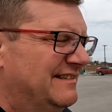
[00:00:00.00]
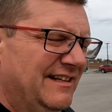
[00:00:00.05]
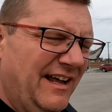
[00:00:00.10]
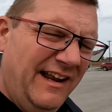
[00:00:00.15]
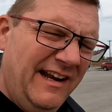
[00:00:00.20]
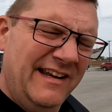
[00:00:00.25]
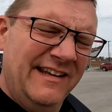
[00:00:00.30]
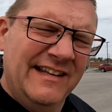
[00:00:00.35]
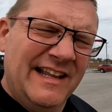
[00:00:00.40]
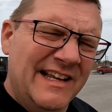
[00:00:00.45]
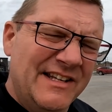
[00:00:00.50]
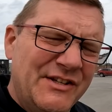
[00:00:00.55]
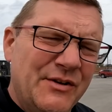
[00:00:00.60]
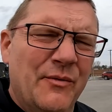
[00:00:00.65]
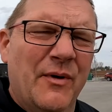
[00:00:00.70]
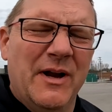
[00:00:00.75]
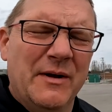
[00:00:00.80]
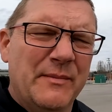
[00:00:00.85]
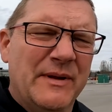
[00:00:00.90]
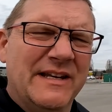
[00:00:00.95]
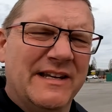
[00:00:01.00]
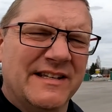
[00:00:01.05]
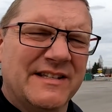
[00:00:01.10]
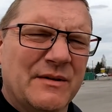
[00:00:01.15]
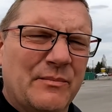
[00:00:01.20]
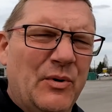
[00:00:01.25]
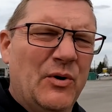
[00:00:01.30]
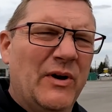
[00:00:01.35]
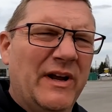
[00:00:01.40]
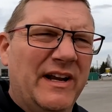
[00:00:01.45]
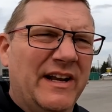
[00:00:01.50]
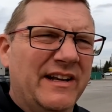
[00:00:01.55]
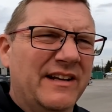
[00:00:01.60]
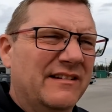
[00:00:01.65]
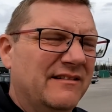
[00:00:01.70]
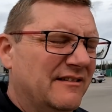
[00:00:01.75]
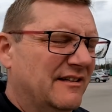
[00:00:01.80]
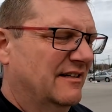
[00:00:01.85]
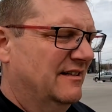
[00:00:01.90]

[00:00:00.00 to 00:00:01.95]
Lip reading: Not unless you want to be disappointed.